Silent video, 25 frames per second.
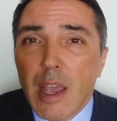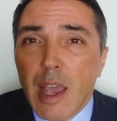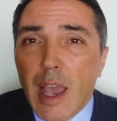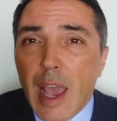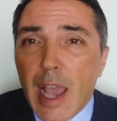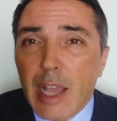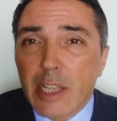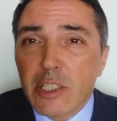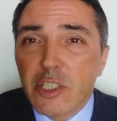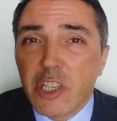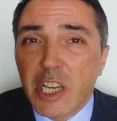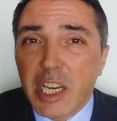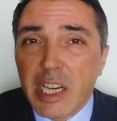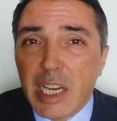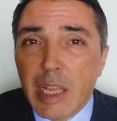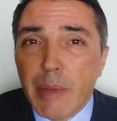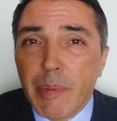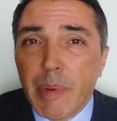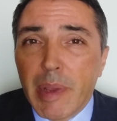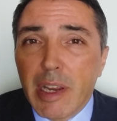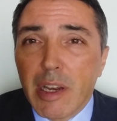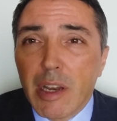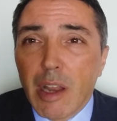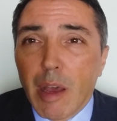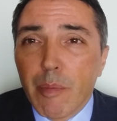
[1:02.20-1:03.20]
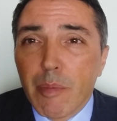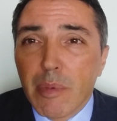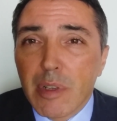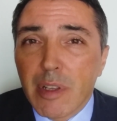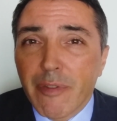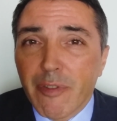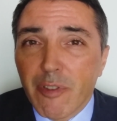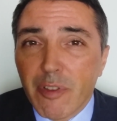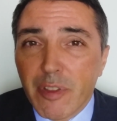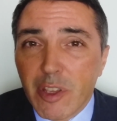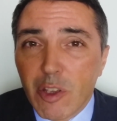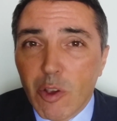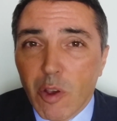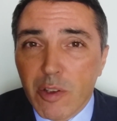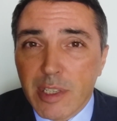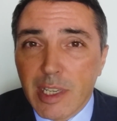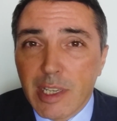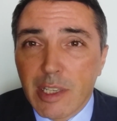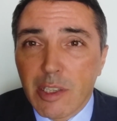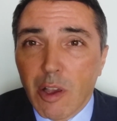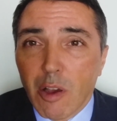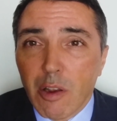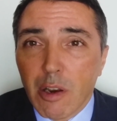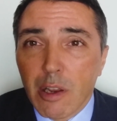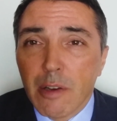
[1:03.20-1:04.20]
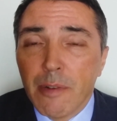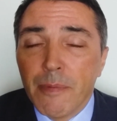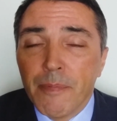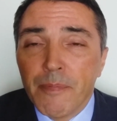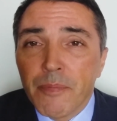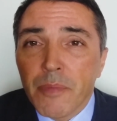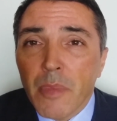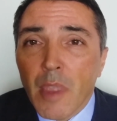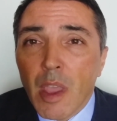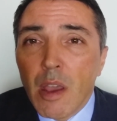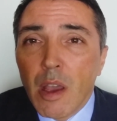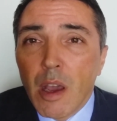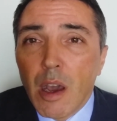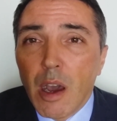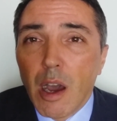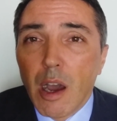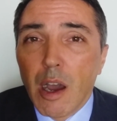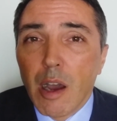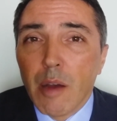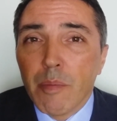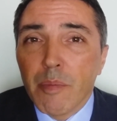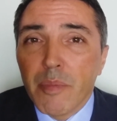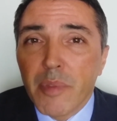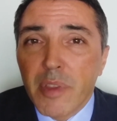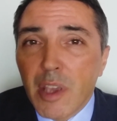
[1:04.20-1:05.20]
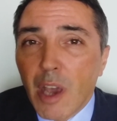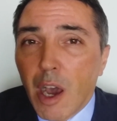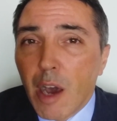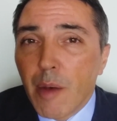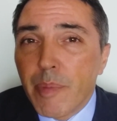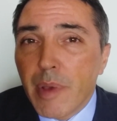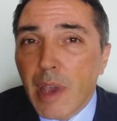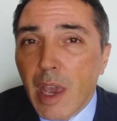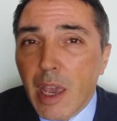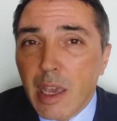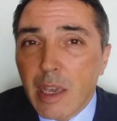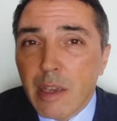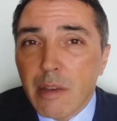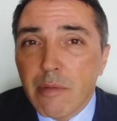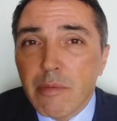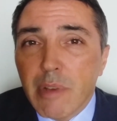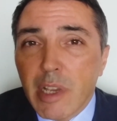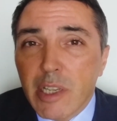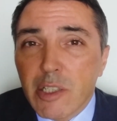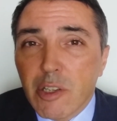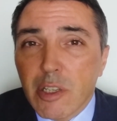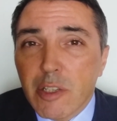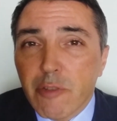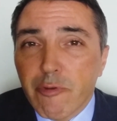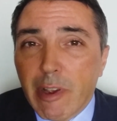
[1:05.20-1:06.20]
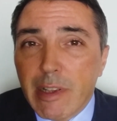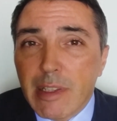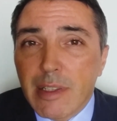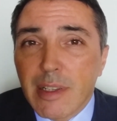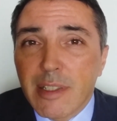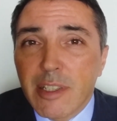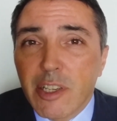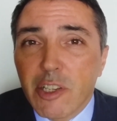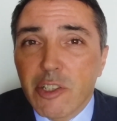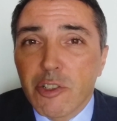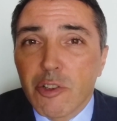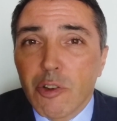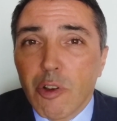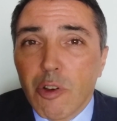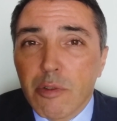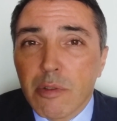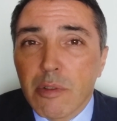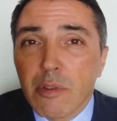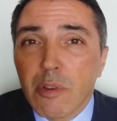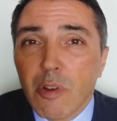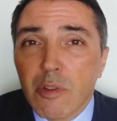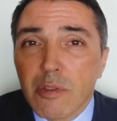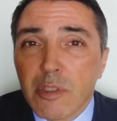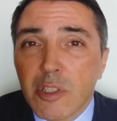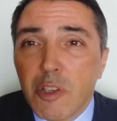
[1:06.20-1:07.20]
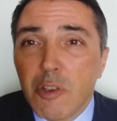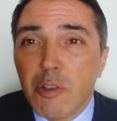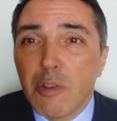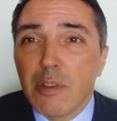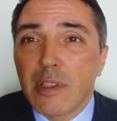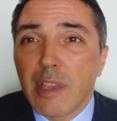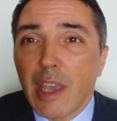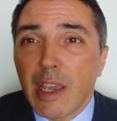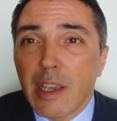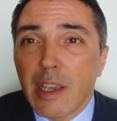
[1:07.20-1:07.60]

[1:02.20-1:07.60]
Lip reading: and GDP numbers for the Aussie dollar. The RBA interest rate decision on Tuesday